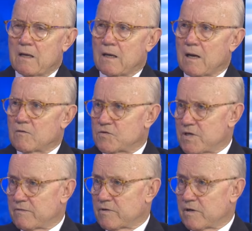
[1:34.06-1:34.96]
I was
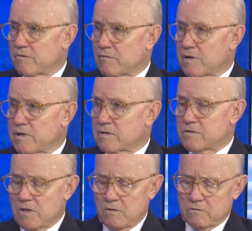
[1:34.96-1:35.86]
73
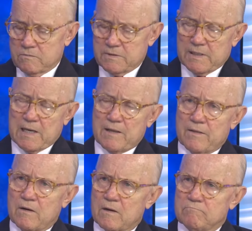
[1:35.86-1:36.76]
years old, and I
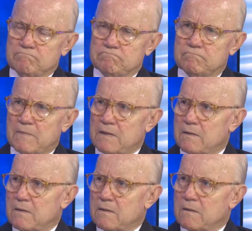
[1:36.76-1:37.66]
thought, hmm,
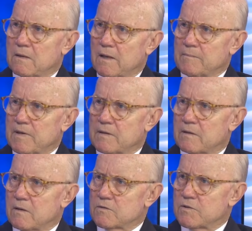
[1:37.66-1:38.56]
I'm getting
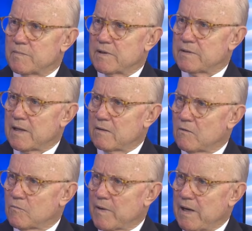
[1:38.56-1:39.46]
close to being that
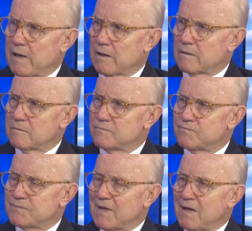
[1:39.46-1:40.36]
old man.
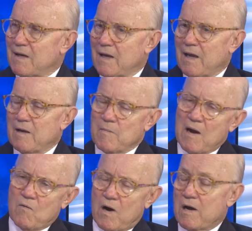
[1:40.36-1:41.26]
And
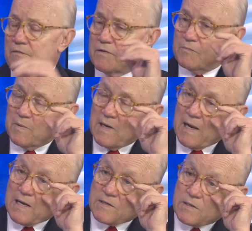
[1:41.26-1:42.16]
my wife has been
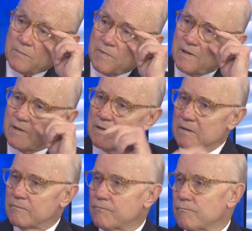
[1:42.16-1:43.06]
asking me to
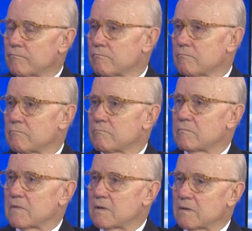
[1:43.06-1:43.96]

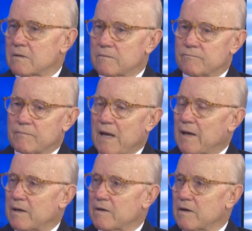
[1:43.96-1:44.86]
to
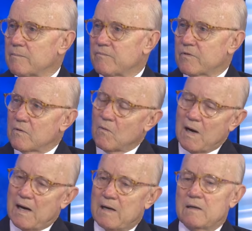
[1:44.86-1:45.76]
hang it up for a
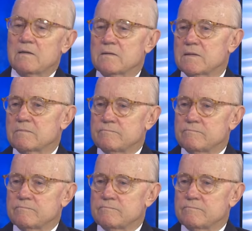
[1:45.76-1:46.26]
while, and